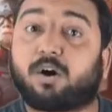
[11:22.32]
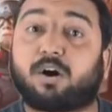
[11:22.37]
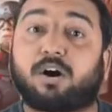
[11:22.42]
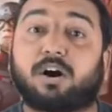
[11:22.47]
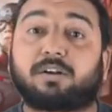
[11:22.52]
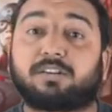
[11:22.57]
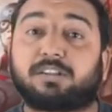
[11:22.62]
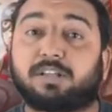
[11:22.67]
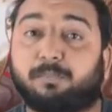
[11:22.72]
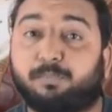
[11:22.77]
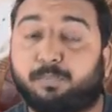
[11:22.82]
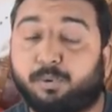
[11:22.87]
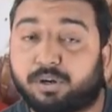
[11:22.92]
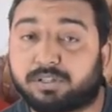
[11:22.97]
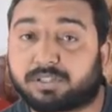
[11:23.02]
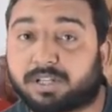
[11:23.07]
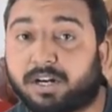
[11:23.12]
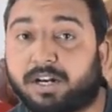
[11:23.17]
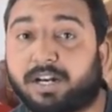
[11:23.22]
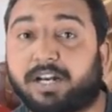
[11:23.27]
or the
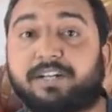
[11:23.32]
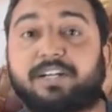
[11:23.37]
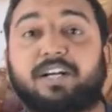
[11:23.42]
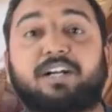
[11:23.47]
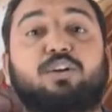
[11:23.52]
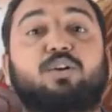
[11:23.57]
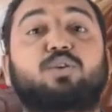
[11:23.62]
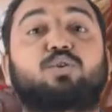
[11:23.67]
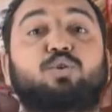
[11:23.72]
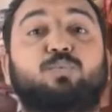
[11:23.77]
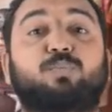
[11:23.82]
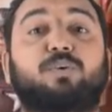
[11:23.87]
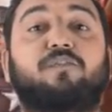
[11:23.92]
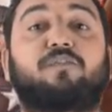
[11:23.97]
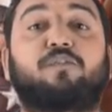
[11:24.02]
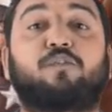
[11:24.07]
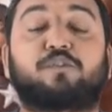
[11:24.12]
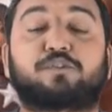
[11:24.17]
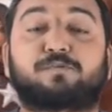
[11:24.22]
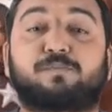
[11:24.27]
books related to
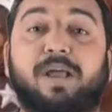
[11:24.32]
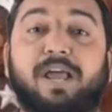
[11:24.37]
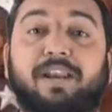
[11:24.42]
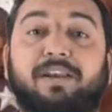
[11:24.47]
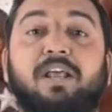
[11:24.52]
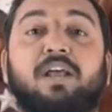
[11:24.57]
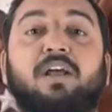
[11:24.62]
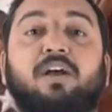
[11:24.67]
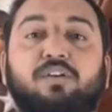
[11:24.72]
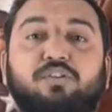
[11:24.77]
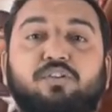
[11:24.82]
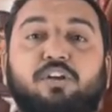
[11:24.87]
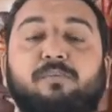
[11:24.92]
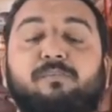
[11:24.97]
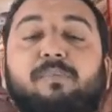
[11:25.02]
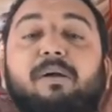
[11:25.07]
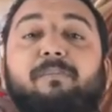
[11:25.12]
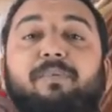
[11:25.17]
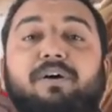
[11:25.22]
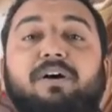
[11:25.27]
Superfluous Man. So
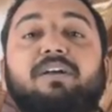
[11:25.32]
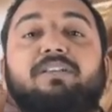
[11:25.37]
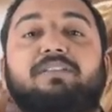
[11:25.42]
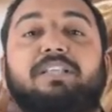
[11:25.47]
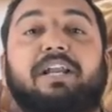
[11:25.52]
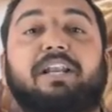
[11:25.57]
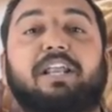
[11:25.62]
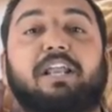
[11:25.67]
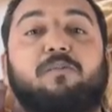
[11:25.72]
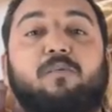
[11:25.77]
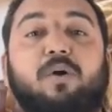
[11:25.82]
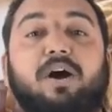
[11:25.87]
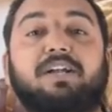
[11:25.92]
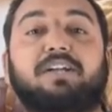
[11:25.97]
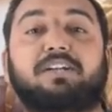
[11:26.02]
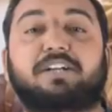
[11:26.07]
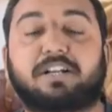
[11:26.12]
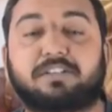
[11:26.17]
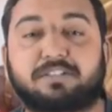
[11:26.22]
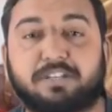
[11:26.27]
remember that
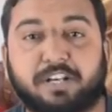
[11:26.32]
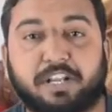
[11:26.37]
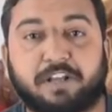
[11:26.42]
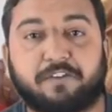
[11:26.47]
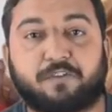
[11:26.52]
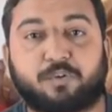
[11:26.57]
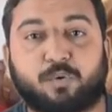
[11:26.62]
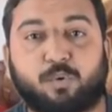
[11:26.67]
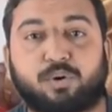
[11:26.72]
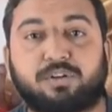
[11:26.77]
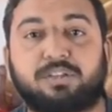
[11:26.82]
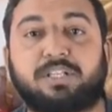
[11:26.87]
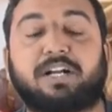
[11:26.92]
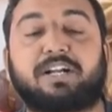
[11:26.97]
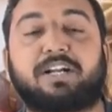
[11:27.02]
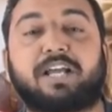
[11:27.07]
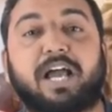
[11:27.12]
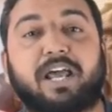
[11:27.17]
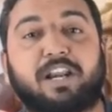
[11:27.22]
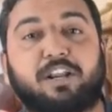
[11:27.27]
Ivan Turgenev wrote The
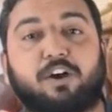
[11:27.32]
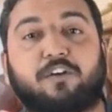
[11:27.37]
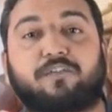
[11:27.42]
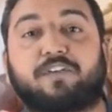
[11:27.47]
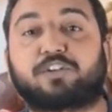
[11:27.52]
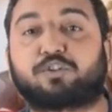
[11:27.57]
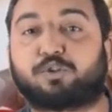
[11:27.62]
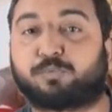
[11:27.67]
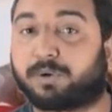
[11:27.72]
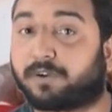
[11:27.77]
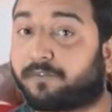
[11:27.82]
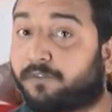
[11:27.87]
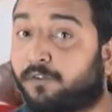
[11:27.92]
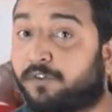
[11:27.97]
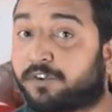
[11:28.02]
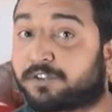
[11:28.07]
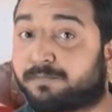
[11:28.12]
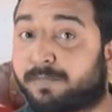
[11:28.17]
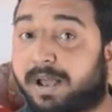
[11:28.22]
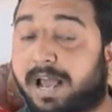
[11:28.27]
Diary of a
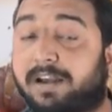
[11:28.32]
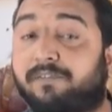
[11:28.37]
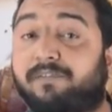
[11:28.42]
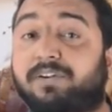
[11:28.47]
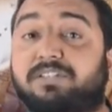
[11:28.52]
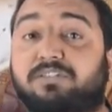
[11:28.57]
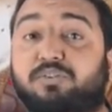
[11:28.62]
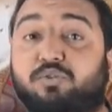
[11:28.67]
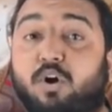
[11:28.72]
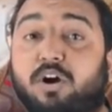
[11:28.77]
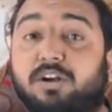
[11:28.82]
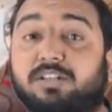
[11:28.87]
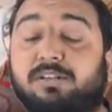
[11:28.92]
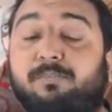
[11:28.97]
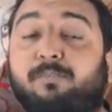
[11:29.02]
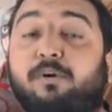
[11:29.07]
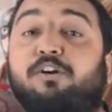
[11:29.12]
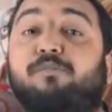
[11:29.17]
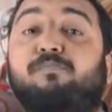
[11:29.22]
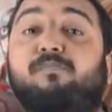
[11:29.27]
Superfluous Man, which talks
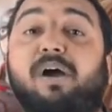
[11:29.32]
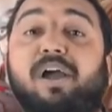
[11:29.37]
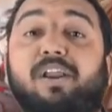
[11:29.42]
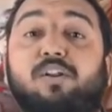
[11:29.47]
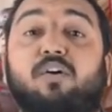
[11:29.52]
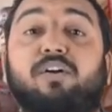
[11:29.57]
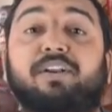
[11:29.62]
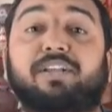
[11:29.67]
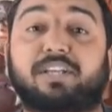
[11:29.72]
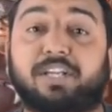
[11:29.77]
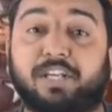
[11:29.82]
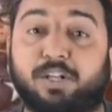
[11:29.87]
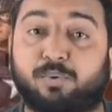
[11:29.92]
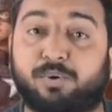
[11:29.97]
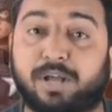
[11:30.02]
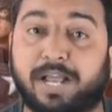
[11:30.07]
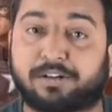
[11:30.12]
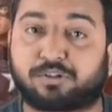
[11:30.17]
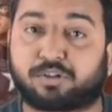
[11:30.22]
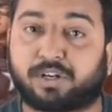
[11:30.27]
about Byronic
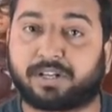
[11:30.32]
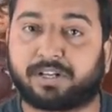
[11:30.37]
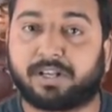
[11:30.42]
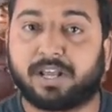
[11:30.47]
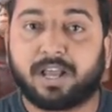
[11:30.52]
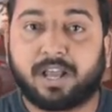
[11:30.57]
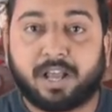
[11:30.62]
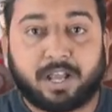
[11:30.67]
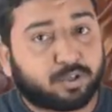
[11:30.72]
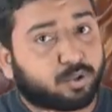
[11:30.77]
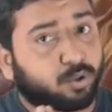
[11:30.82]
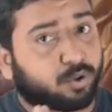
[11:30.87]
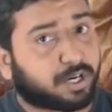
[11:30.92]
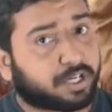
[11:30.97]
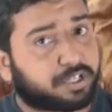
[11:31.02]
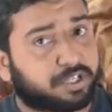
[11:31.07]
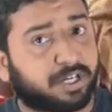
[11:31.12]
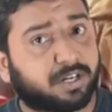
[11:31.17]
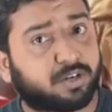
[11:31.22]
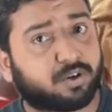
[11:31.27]
hero actually. So
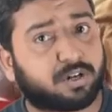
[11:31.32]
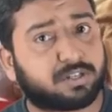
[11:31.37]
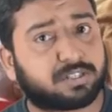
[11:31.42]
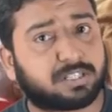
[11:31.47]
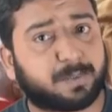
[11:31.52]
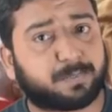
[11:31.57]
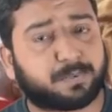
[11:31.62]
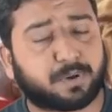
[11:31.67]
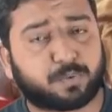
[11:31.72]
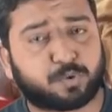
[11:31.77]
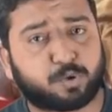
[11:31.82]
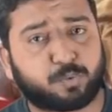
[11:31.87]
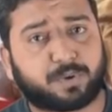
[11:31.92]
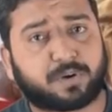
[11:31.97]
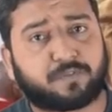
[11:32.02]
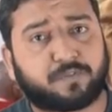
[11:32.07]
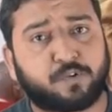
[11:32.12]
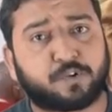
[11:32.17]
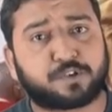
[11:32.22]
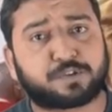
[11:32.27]
Russian concept of
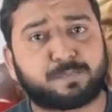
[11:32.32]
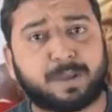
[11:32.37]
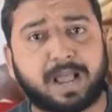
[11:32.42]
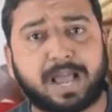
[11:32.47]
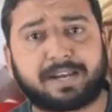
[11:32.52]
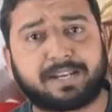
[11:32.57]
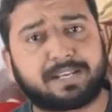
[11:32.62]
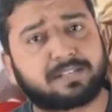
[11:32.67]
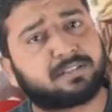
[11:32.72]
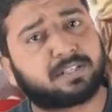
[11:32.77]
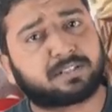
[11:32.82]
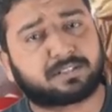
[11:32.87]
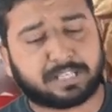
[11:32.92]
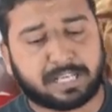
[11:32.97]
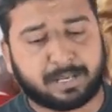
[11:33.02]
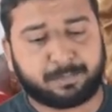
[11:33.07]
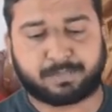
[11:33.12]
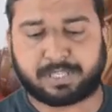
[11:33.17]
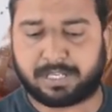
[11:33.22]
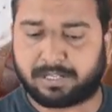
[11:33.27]
Superfluous Man is the
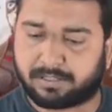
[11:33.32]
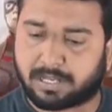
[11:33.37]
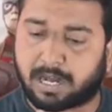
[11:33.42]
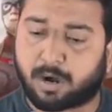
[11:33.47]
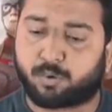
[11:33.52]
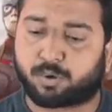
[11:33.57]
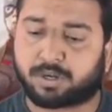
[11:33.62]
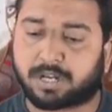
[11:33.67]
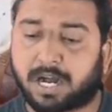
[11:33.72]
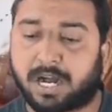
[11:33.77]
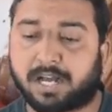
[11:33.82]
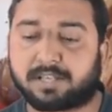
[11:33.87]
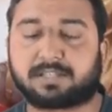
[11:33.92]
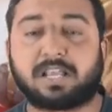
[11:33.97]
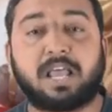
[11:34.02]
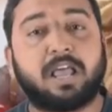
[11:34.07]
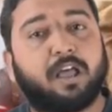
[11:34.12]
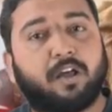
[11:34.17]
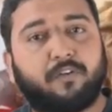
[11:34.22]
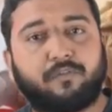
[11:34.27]
same thing: outcast,
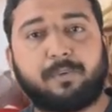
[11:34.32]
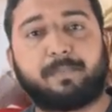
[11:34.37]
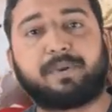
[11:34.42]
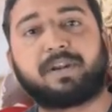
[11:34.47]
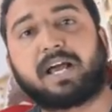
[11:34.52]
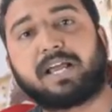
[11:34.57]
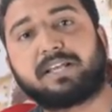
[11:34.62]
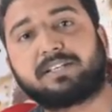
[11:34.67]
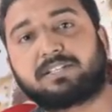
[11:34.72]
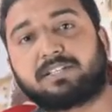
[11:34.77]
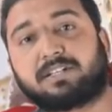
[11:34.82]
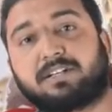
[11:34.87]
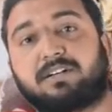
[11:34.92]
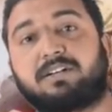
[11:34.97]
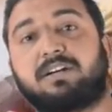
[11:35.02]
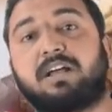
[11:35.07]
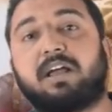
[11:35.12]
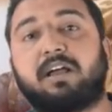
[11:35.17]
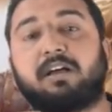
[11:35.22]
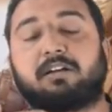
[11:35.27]

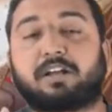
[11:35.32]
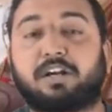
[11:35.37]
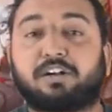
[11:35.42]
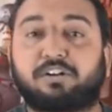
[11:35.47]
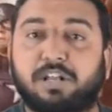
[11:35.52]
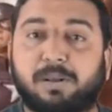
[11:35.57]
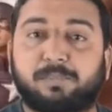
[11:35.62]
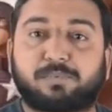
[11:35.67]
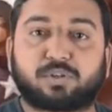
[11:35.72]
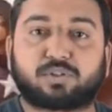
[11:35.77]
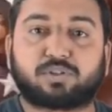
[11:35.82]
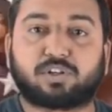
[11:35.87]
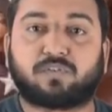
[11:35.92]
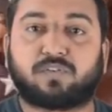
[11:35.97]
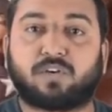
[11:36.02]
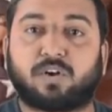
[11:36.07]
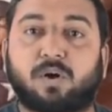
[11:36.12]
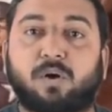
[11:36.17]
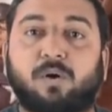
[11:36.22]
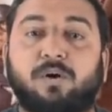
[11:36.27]
womanizer, contemptuous of
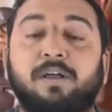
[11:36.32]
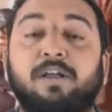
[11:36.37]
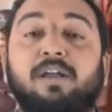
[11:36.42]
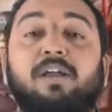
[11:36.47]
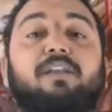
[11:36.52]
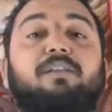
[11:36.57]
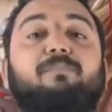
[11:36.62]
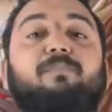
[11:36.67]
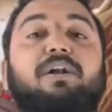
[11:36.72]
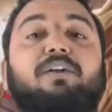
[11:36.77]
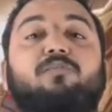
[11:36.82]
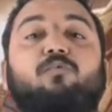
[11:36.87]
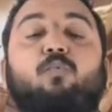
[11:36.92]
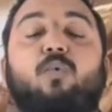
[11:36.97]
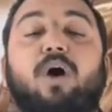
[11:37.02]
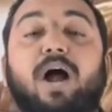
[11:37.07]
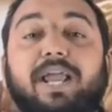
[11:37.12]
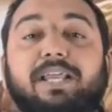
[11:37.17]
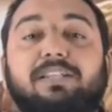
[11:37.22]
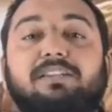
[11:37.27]
law. But
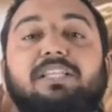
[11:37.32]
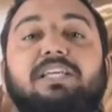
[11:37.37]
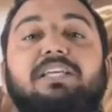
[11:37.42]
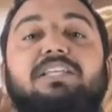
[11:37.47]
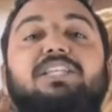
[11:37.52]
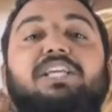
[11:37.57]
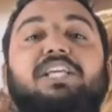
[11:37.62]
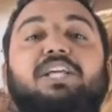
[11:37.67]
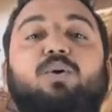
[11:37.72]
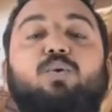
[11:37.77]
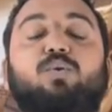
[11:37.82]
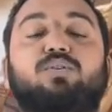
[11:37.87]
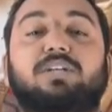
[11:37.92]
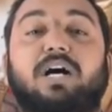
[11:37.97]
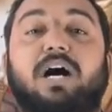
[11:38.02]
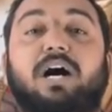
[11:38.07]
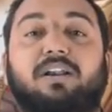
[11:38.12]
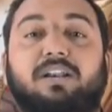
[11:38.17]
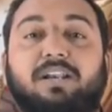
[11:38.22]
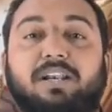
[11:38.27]
why these heroes
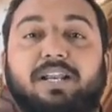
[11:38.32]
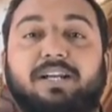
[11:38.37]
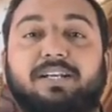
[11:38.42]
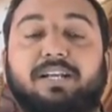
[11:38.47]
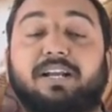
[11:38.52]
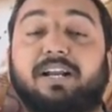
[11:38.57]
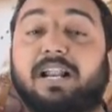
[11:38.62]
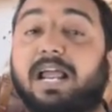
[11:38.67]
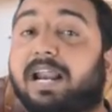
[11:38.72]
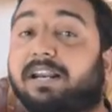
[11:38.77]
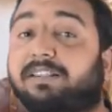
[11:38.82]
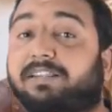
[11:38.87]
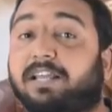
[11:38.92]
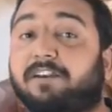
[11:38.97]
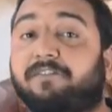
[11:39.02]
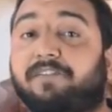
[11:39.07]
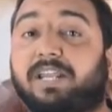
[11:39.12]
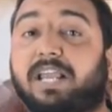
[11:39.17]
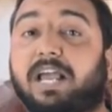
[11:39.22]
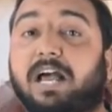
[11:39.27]
are related? And
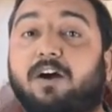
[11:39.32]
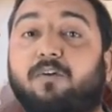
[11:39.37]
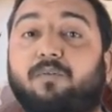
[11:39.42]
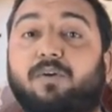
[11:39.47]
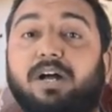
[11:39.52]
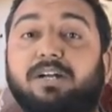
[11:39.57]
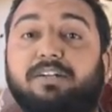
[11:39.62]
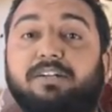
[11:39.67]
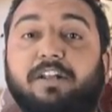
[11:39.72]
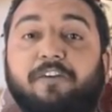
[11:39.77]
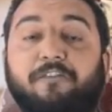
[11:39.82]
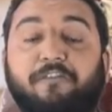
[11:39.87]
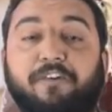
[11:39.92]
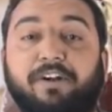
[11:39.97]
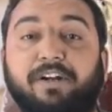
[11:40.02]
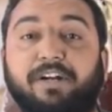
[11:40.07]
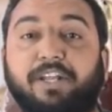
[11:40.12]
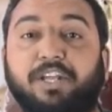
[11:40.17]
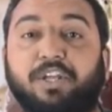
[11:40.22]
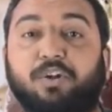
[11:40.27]
then we have a
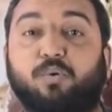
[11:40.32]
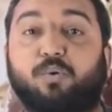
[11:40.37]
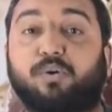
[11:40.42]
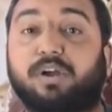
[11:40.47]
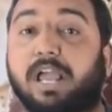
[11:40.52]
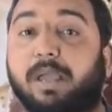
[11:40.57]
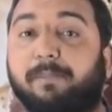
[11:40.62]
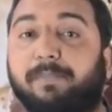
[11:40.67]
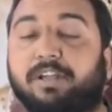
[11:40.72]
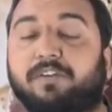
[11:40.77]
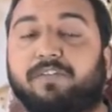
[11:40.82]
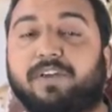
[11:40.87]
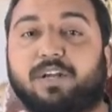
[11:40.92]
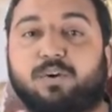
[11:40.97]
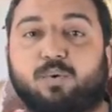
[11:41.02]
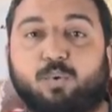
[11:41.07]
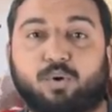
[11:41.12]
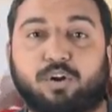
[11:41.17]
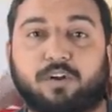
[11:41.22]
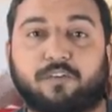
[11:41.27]
different hero, Hemingway
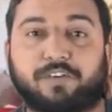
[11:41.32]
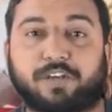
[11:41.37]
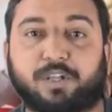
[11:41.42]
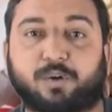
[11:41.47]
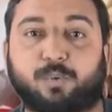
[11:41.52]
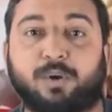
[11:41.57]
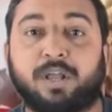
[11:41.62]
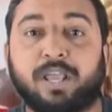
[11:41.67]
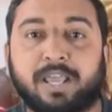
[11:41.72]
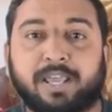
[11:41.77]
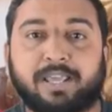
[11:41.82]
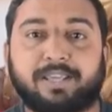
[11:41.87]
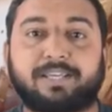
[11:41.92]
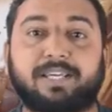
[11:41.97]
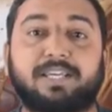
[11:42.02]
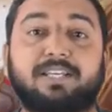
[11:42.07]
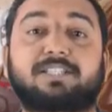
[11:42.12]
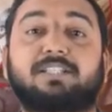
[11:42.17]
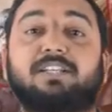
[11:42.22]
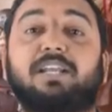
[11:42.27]
Code of Hero.
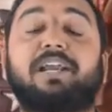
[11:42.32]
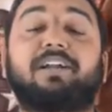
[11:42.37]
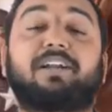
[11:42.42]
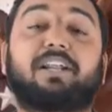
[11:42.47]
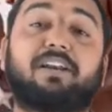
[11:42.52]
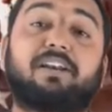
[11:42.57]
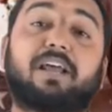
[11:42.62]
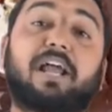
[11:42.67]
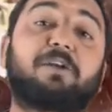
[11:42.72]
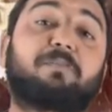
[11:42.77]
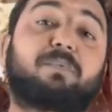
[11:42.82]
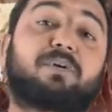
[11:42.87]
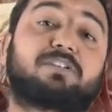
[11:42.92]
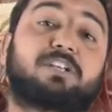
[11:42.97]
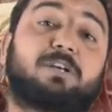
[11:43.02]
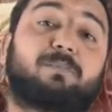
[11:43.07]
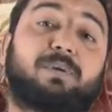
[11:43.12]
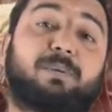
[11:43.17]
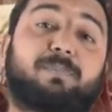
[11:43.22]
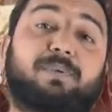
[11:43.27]
Yes,
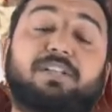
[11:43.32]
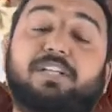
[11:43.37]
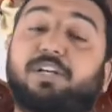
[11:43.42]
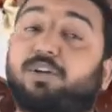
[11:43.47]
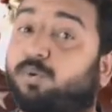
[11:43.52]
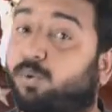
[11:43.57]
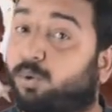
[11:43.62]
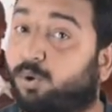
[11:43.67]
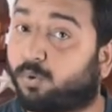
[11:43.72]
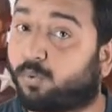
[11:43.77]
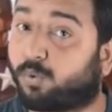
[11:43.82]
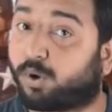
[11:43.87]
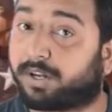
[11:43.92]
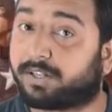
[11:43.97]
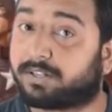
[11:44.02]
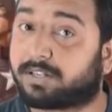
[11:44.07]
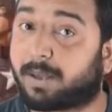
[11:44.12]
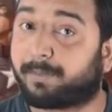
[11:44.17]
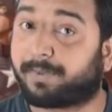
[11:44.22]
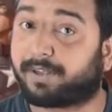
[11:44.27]
99% people, they don't know what
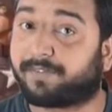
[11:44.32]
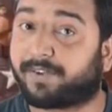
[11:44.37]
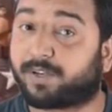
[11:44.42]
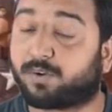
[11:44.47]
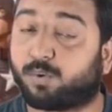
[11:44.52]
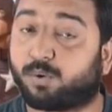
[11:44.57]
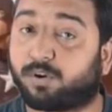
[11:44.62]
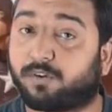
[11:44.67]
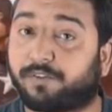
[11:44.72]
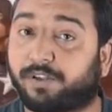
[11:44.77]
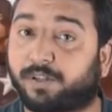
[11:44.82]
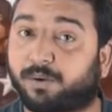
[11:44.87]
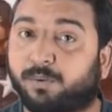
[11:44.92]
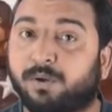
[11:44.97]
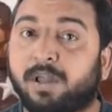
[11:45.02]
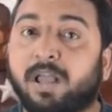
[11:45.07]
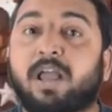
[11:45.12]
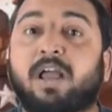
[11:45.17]
is Hemingway Code of Hero.